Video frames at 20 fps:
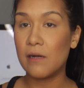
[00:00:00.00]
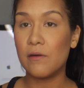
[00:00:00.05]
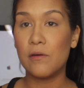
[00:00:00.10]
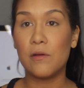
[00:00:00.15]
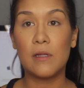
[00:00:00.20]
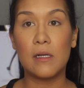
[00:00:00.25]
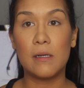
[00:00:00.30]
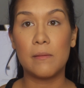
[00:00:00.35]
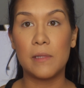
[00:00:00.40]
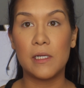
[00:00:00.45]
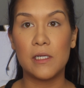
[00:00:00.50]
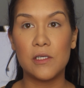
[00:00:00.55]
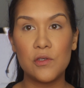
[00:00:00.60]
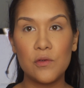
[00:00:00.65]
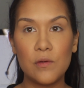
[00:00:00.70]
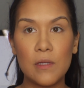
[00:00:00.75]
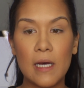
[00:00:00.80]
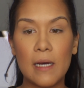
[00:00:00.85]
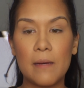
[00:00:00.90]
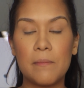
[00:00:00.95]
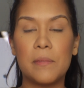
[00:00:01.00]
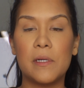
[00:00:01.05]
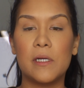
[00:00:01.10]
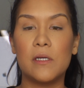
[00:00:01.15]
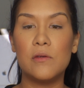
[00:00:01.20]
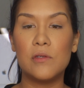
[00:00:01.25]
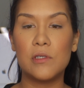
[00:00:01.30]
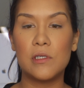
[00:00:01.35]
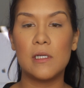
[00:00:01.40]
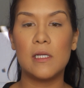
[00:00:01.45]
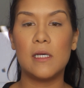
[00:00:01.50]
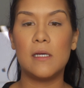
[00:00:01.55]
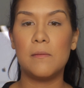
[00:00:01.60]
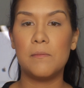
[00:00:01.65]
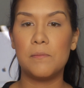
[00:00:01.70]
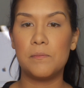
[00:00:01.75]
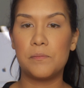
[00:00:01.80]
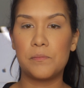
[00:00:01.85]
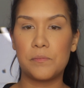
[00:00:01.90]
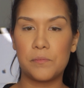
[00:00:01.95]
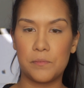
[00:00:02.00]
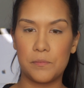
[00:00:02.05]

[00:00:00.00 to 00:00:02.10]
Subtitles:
I don't know that I'm going to do that, but usually